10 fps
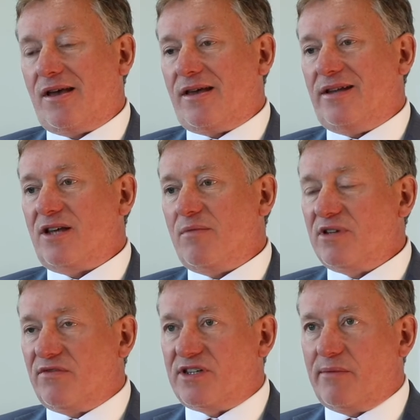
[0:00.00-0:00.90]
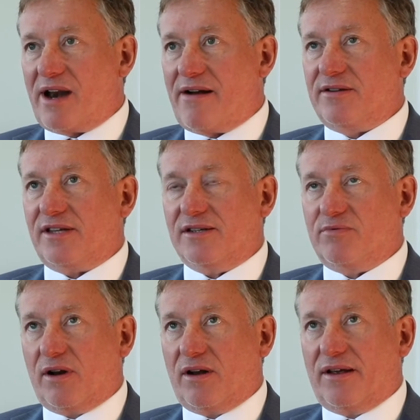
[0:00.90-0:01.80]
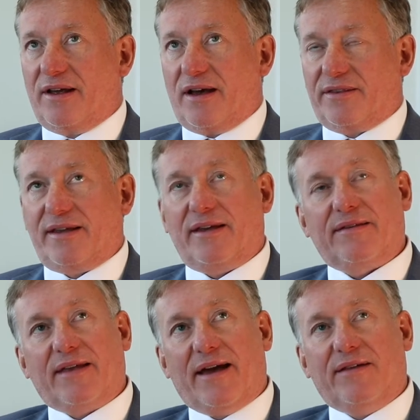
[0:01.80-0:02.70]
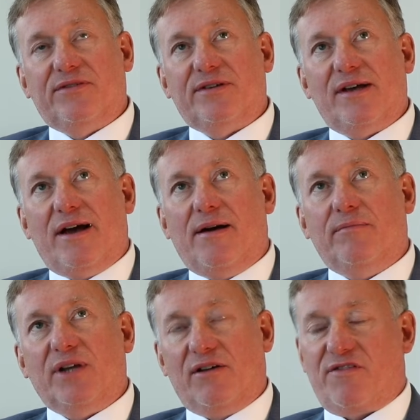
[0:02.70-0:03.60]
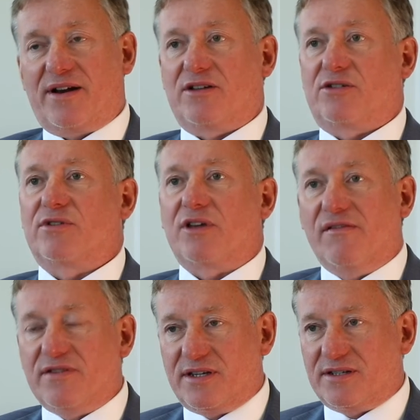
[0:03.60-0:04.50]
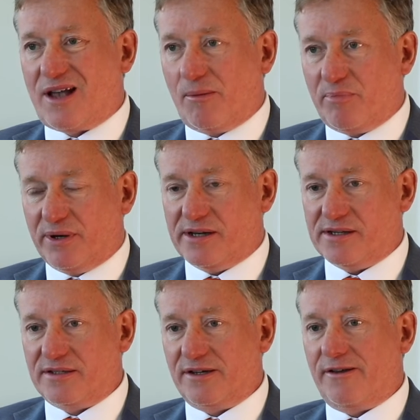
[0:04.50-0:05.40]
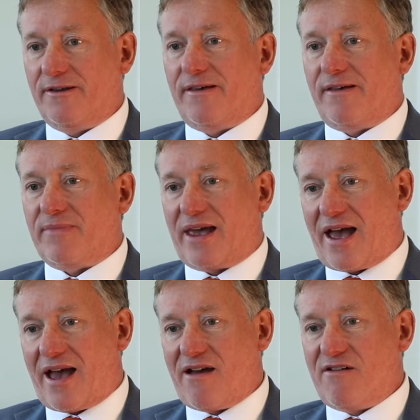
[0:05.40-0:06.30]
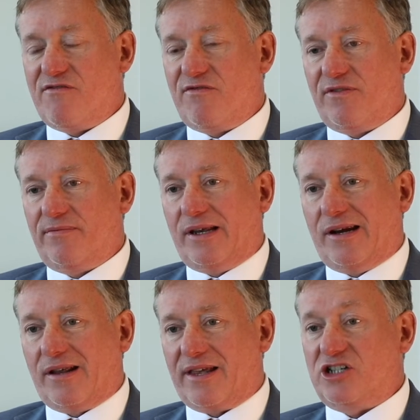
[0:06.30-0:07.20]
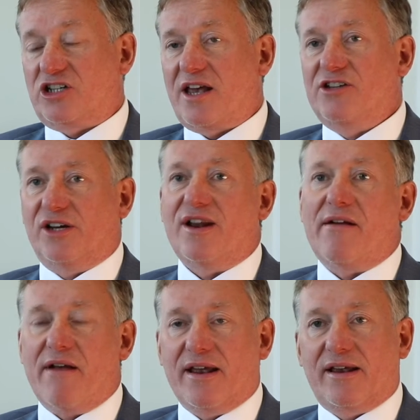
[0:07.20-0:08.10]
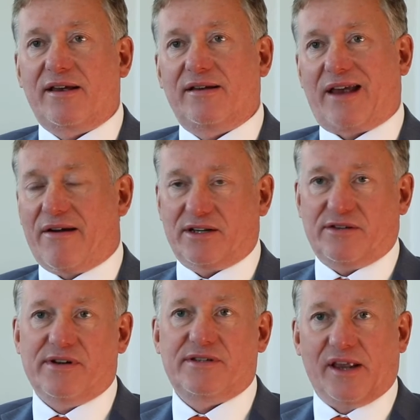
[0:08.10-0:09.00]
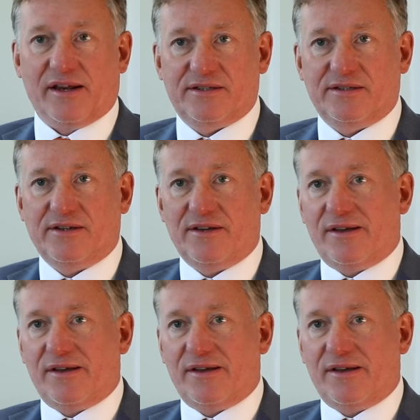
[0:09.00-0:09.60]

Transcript: In terms of similarities, well, I think that financial services companies have, they share generic characteristics.